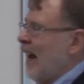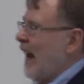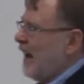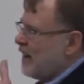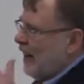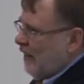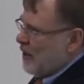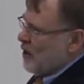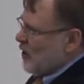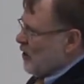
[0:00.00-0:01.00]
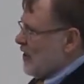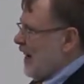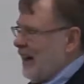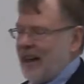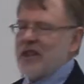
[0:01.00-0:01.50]
And this is a
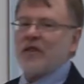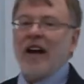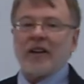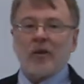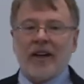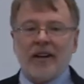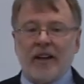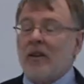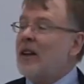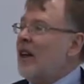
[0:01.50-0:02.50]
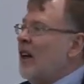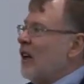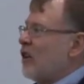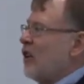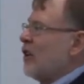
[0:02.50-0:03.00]
stylized fact right now.
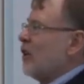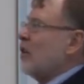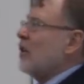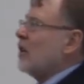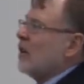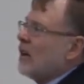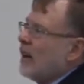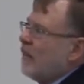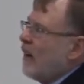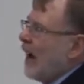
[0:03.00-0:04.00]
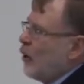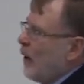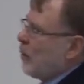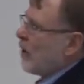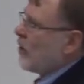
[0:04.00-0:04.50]
To
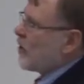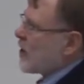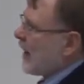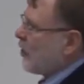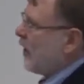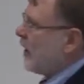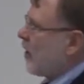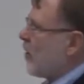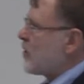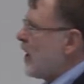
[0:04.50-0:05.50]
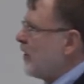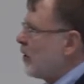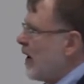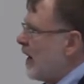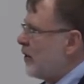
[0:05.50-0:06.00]
evaluate whether this actually occurs on the
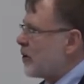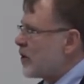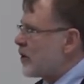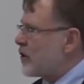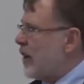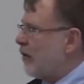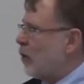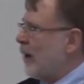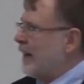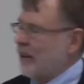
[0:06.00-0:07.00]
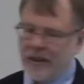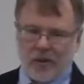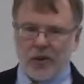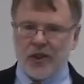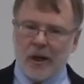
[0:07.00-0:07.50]
ground, there's several
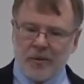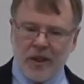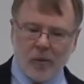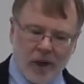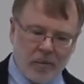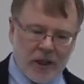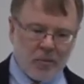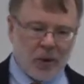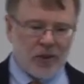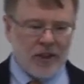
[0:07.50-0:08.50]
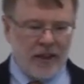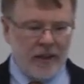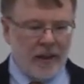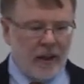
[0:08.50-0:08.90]
analytical steps that one must proceed.